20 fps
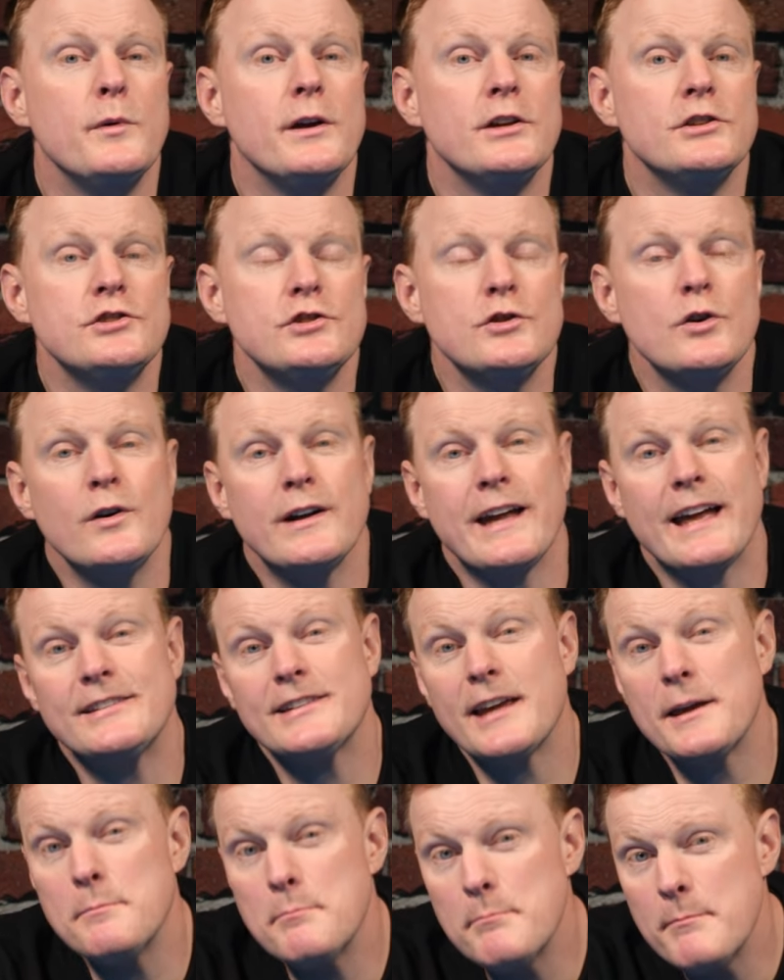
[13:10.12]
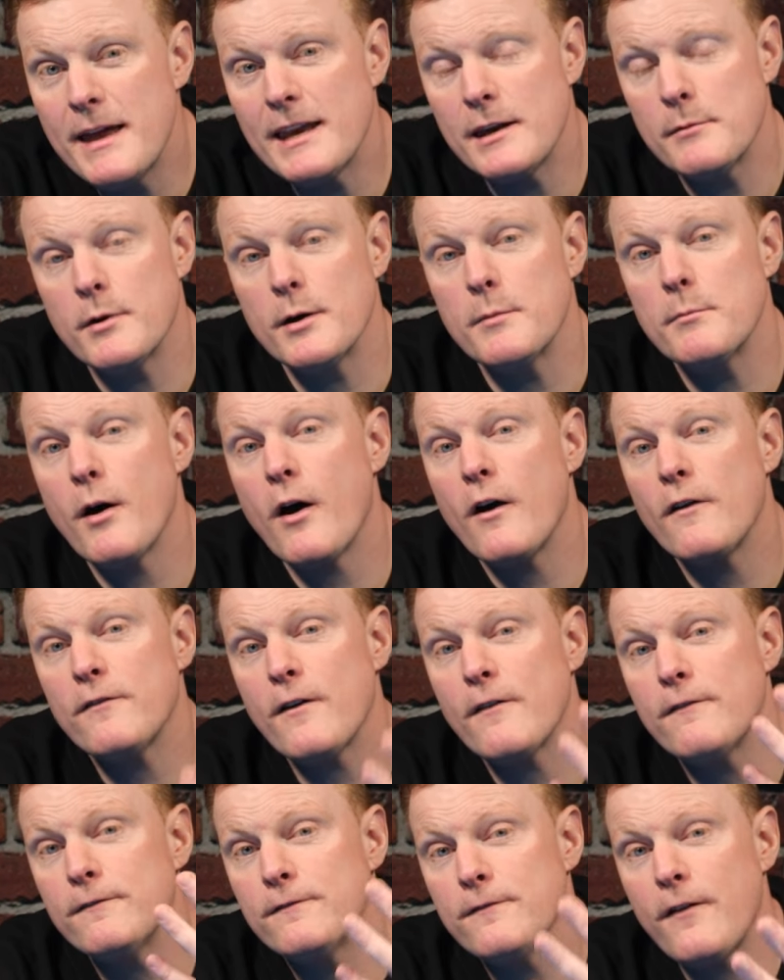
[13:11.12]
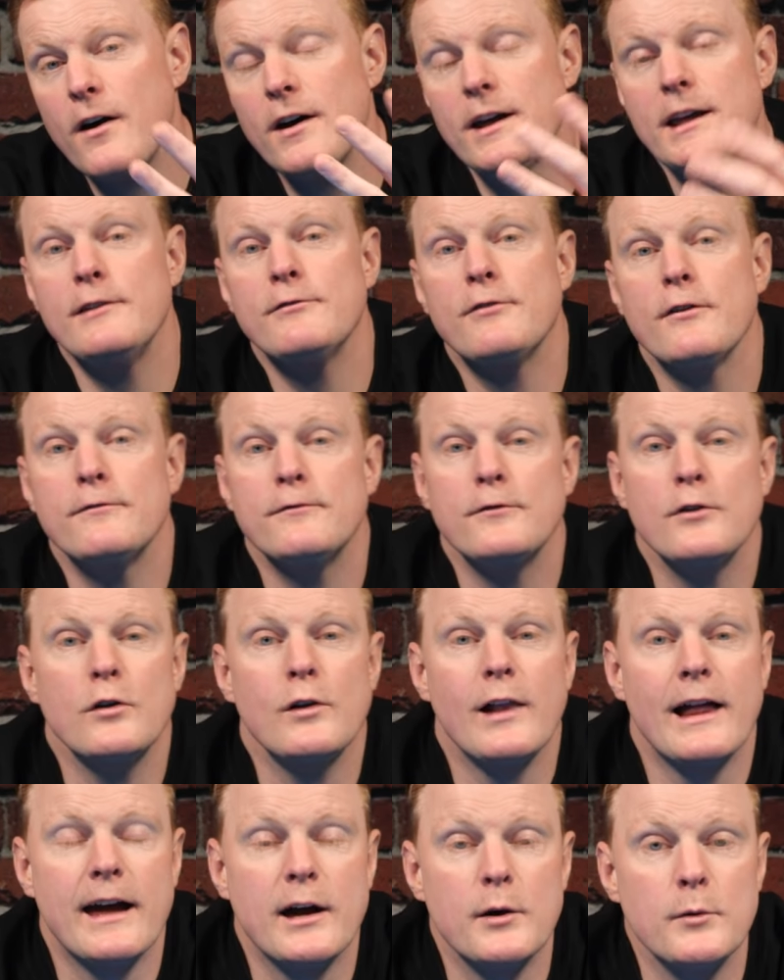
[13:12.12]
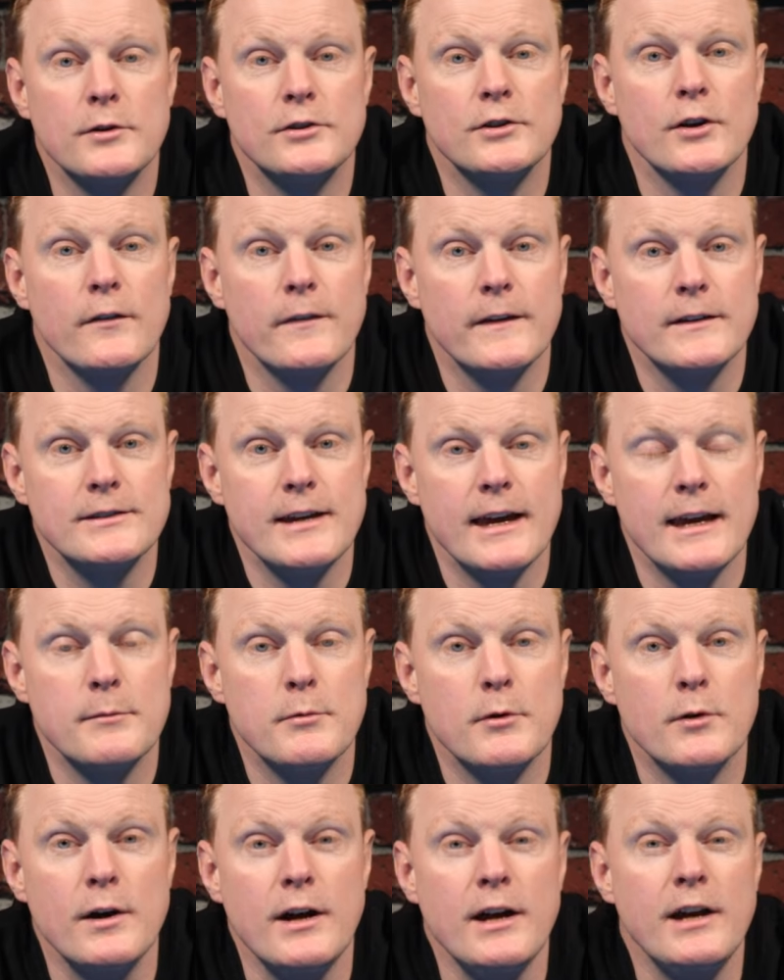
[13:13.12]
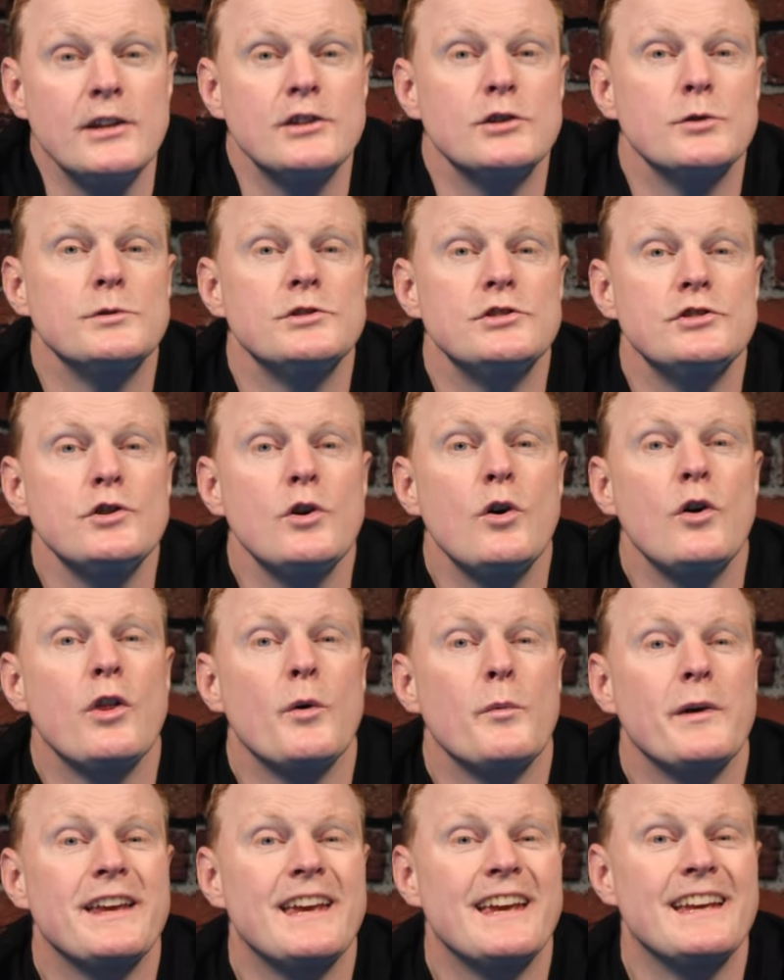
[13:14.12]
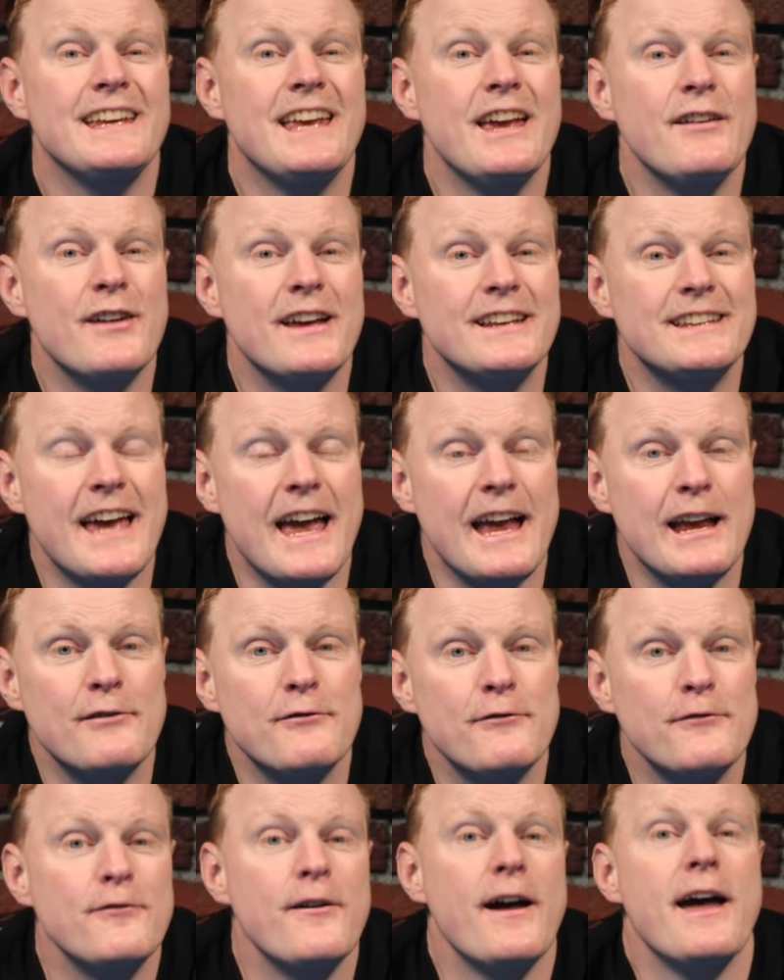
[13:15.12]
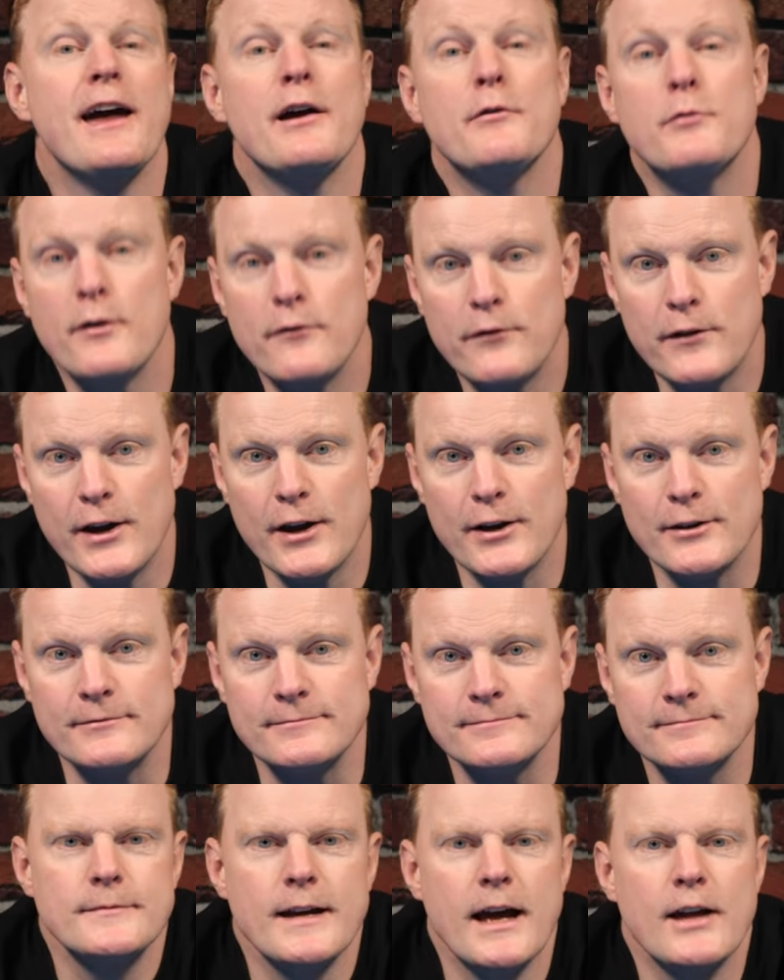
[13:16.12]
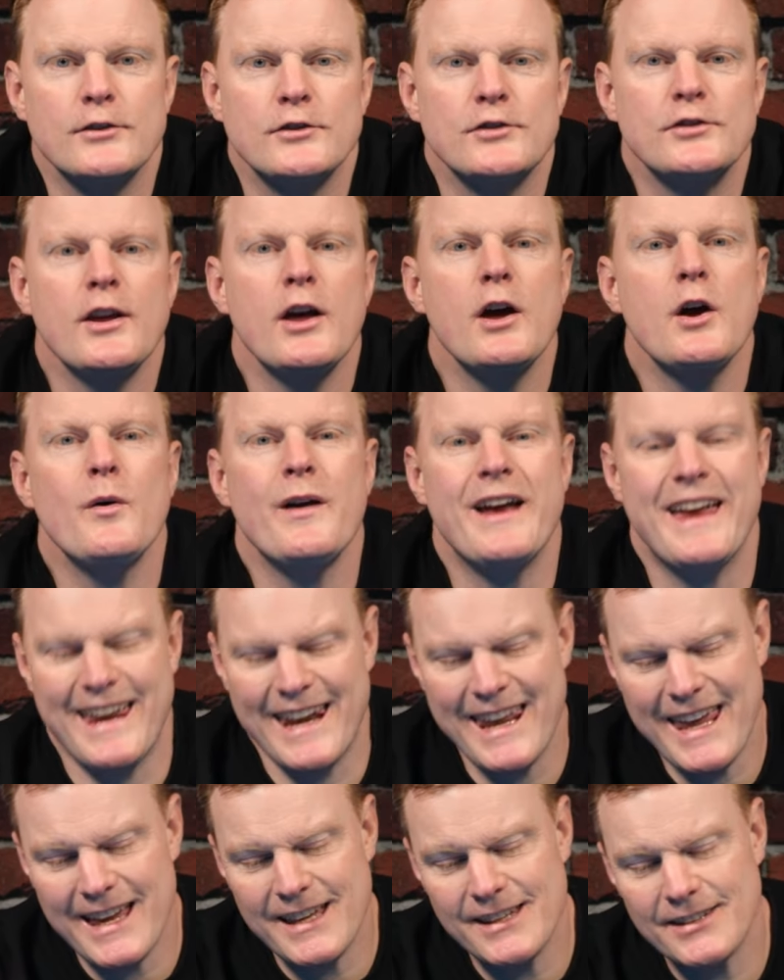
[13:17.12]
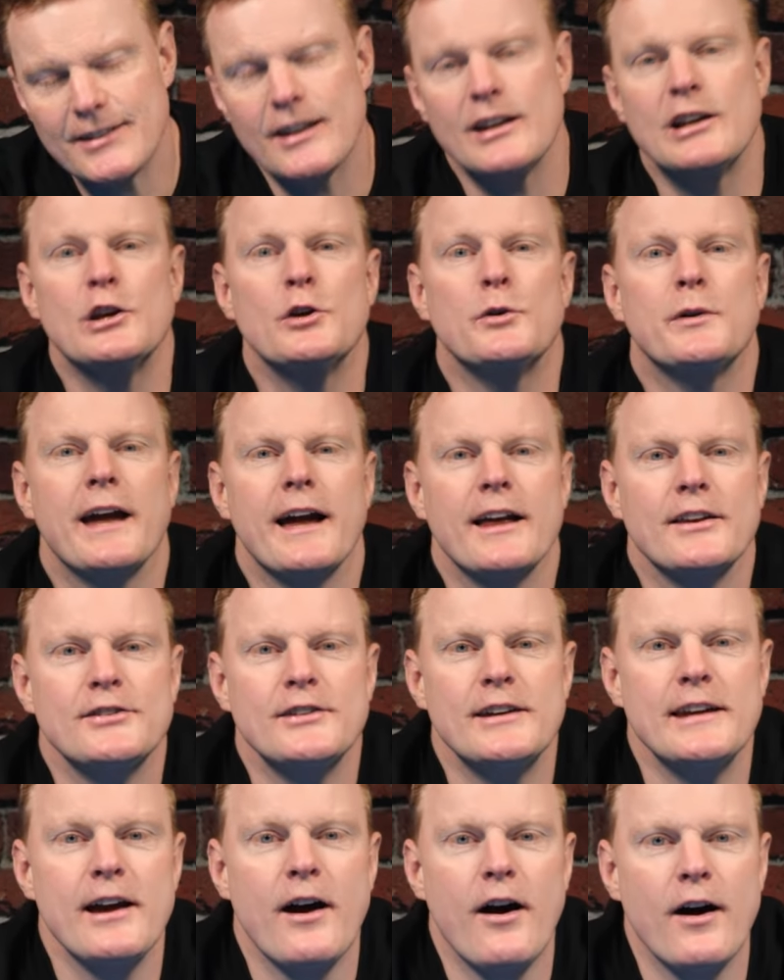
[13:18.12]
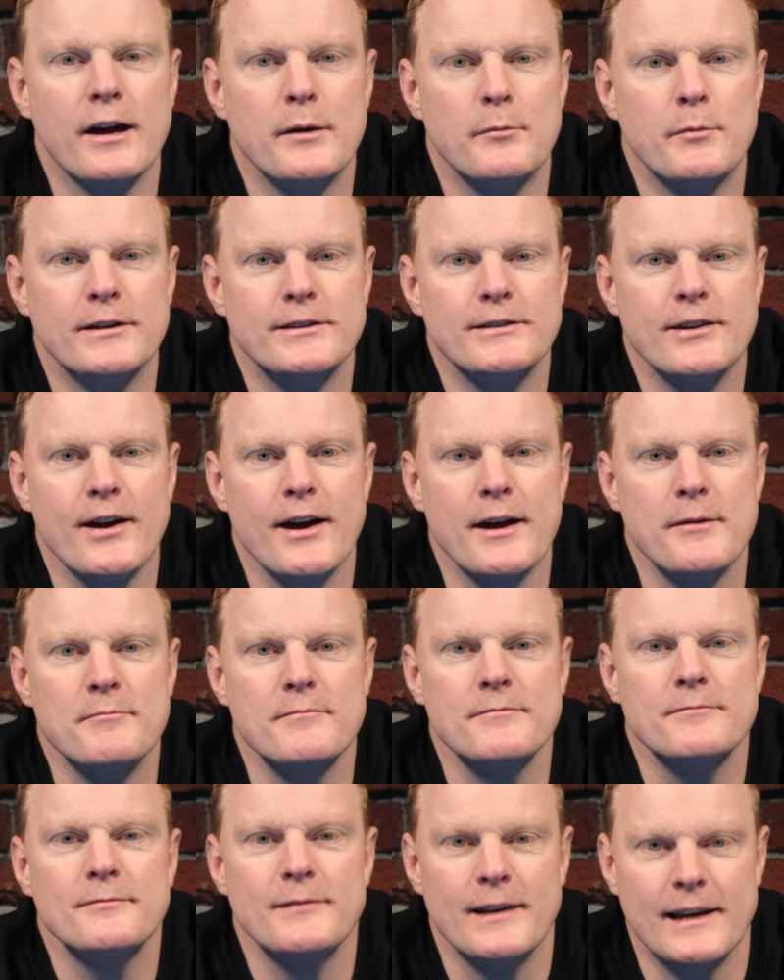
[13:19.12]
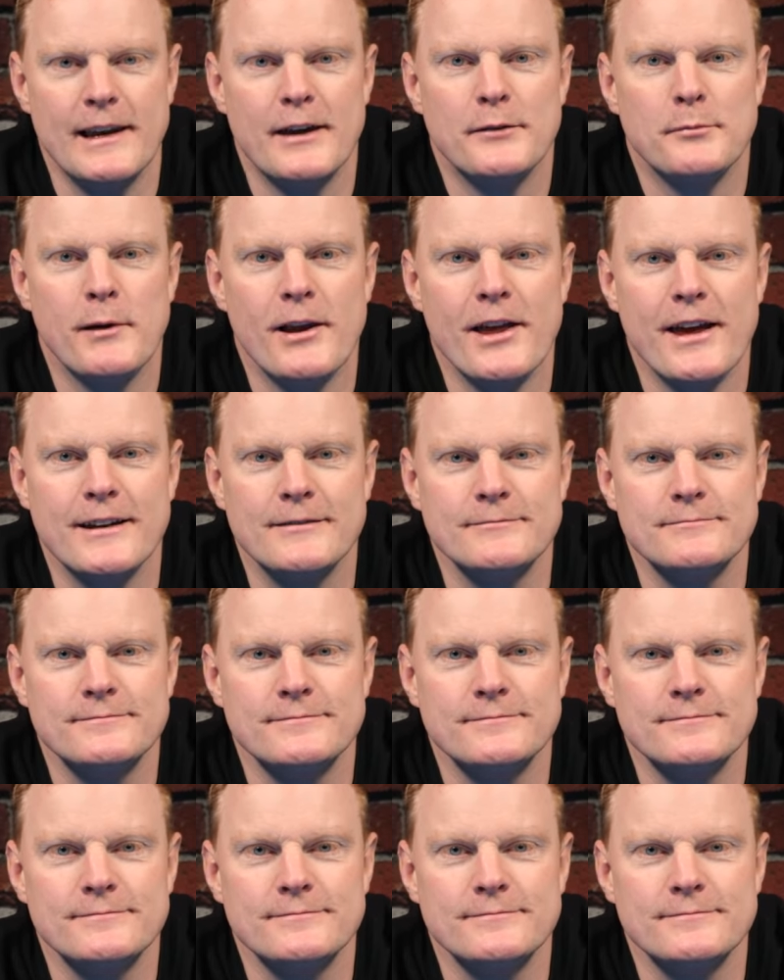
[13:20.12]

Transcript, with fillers: we ensure gets a minimum of five full hours on the table to ensure that we can give it a fair review. And so it is Lucasi Hybrid Time. Let's play.